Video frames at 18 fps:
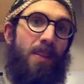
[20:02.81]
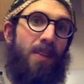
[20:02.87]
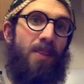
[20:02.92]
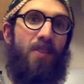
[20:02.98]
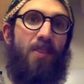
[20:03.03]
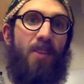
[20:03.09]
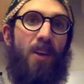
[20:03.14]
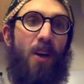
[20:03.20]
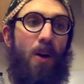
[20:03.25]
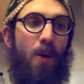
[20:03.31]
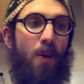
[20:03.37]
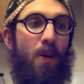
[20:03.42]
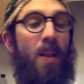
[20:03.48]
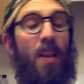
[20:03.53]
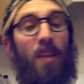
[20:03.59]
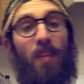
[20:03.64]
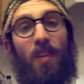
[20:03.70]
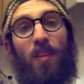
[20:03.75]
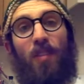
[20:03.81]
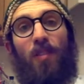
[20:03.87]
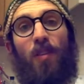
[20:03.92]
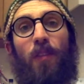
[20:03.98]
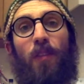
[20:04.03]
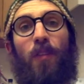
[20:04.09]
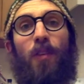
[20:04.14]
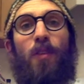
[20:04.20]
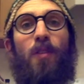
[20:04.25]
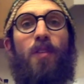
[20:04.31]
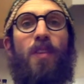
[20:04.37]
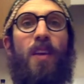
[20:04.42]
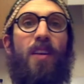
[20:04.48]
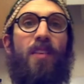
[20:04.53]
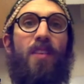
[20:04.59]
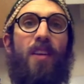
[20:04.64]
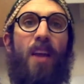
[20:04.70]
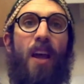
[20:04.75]
So these few
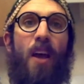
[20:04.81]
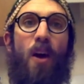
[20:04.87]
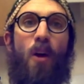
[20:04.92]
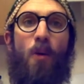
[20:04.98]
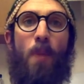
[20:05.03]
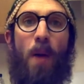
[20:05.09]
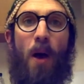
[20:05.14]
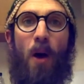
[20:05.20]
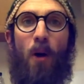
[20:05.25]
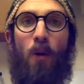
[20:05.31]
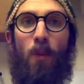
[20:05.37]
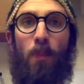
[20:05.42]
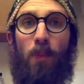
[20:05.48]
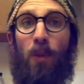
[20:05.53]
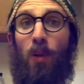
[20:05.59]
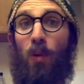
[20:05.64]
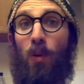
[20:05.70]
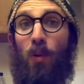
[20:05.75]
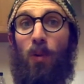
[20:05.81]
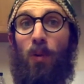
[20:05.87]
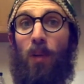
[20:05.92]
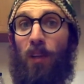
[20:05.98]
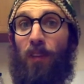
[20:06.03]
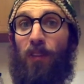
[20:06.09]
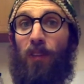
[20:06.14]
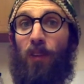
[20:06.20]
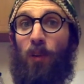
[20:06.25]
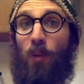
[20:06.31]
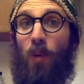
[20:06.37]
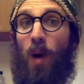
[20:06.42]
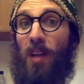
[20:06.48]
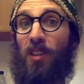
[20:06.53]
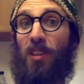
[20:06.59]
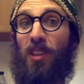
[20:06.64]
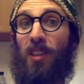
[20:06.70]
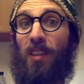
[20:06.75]
things that I hope help you if you're
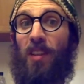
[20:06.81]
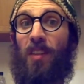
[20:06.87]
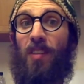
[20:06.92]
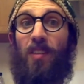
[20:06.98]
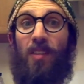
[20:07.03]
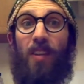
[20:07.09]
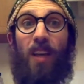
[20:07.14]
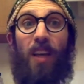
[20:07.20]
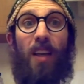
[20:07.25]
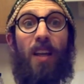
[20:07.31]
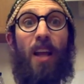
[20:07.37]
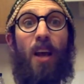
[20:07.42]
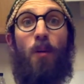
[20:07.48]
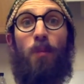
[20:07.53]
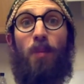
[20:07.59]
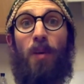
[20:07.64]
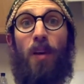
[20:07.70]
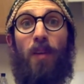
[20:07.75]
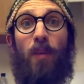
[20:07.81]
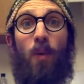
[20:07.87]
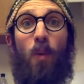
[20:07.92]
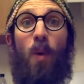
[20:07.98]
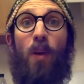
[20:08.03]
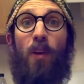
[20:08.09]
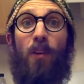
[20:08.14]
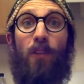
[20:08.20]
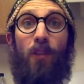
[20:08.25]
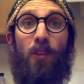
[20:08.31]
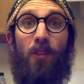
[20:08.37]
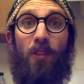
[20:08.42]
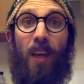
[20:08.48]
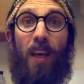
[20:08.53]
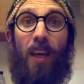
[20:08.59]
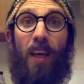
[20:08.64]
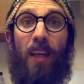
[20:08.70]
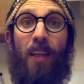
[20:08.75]
watching this, and I hope you have a wonderful
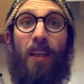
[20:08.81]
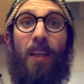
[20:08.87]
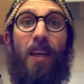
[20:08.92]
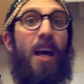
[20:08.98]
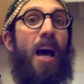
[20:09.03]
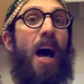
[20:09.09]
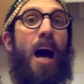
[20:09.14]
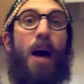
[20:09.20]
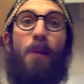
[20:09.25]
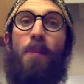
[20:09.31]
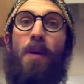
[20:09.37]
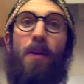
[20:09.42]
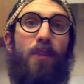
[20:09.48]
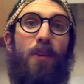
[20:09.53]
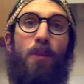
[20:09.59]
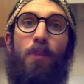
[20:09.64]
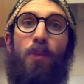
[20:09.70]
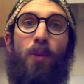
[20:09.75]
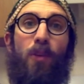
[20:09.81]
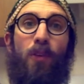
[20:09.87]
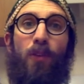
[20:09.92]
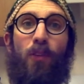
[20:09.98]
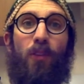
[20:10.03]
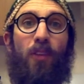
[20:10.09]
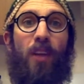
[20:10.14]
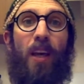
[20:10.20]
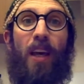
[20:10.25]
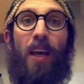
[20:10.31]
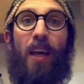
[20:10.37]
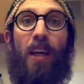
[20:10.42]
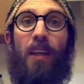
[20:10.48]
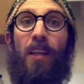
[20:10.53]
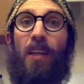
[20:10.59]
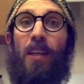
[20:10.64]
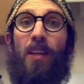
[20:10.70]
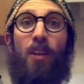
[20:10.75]
day. I'm having a beautiful
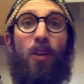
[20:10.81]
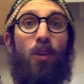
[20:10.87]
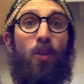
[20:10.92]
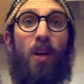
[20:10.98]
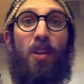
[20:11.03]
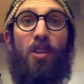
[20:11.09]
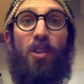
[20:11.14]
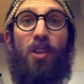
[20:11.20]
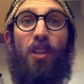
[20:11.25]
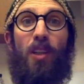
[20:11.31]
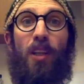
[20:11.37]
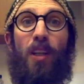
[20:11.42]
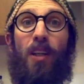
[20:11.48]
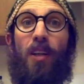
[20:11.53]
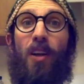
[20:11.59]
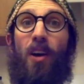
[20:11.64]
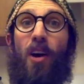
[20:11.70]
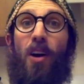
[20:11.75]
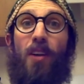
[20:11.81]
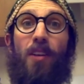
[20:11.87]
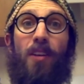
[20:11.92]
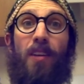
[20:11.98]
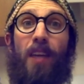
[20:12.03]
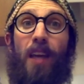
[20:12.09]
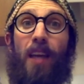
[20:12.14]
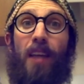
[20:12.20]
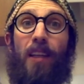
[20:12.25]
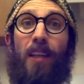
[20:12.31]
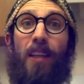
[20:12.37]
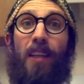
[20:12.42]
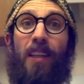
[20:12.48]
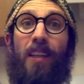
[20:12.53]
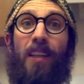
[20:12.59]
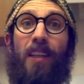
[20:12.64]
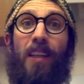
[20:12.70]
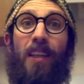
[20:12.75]
day, crushing it on the
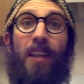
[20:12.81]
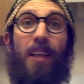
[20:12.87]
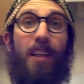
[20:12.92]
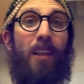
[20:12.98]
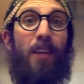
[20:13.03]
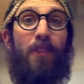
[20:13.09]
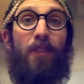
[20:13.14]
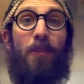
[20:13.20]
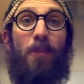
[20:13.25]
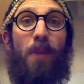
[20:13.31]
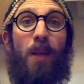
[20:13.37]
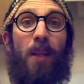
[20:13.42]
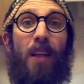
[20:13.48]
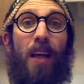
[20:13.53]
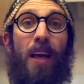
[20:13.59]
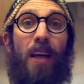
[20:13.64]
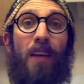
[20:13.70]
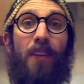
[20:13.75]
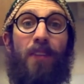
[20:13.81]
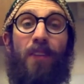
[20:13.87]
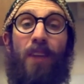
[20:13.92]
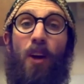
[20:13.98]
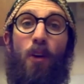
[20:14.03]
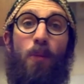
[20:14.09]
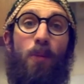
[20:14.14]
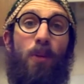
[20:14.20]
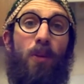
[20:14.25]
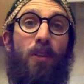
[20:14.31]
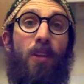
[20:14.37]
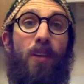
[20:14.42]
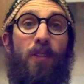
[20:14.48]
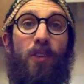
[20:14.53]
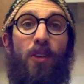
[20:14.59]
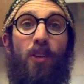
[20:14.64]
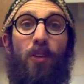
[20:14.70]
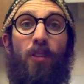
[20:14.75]
daily, loving my life, and I hope you're
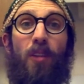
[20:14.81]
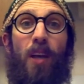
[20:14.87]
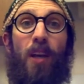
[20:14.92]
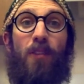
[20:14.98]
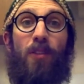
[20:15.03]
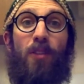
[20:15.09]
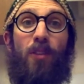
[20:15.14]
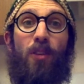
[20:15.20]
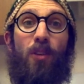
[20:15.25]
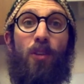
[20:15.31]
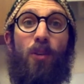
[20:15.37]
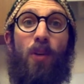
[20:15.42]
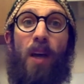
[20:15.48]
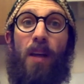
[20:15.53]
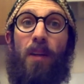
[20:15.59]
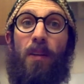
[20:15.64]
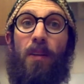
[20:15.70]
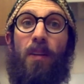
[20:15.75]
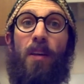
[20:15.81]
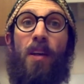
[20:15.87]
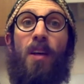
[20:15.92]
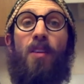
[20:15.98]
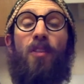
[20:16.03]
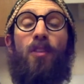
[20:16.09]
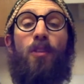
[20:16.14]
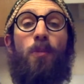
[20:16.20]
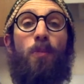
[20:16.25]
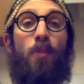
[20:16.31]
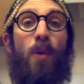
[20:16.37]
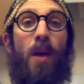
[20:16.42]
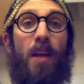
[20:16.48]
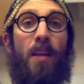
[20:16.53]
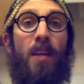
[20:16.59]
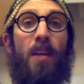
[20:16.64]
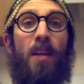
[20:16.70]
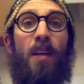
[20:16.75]
loving your life too. And
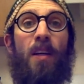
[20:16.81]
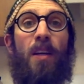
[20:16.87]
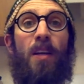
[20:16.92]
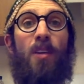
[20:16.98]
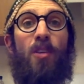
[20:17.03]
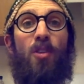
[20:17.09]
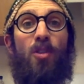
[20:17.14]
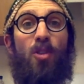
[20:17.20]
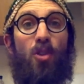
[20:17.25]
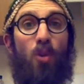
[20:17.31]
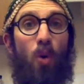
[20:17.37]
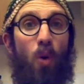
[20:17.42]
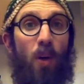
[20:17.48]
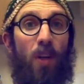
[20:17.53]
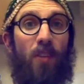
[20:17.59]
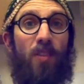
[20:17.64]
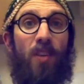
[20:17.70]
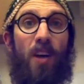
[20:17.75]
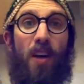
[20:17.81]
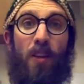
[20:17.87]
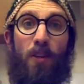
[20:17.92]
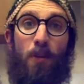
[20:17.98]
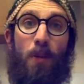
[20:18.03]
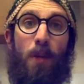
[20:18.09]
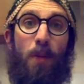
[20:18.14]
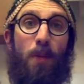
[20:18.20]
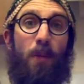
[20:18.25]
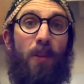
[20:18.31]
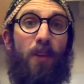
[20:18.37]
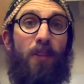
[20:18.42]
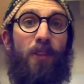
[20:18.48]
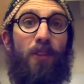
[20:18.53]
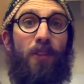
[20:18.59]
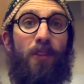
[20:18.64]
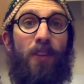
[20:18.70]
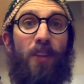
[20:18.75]
spread joy to other people if
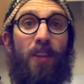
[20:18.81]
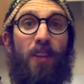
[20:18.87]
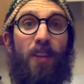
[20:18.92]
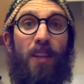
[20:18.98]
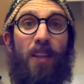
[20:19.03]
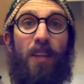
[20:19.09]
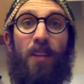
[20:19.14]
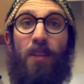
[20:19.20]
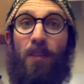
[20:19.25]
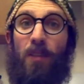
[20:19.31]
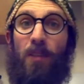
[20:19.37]
you're feeling it.